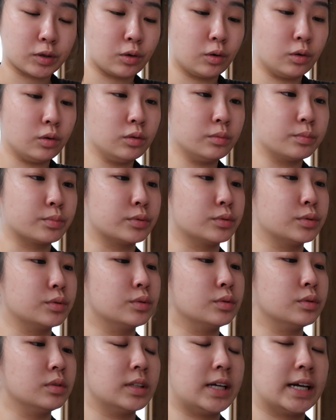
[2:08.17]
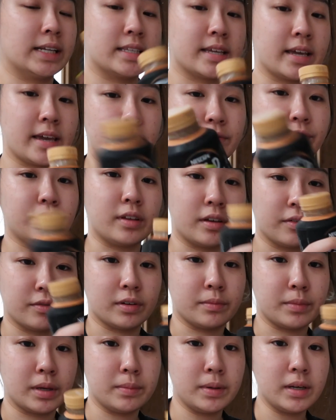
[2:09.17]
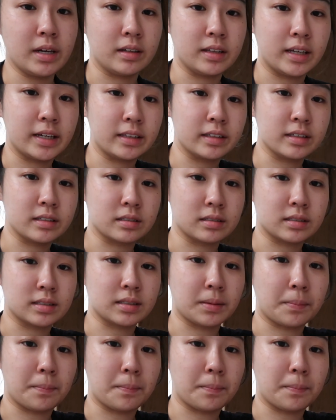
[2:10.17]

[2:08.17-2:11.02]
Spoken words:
cold brew latte flavor. Maybe I'll like this the